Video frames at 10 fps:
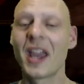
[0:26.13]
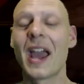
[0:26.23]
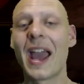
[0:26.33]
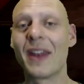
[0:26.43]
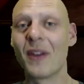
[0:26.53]

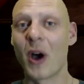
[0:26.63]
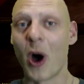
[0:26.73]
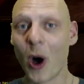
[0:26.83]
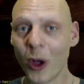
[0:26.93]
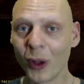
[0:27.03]
and
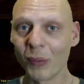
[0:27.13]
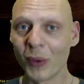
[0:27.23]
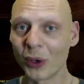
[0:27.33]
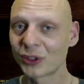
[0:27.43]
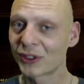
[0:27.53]

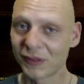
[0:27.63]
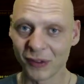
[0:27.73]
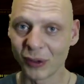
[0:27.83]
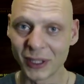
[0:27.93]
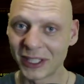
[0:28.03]
almost
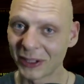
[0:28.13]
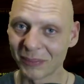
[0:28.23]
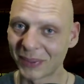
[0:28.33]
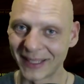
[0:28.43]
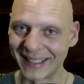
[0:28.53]
fully
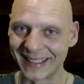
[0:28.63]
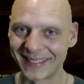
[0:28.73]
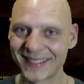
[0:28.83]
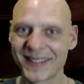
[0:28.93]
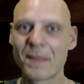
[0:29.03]
complete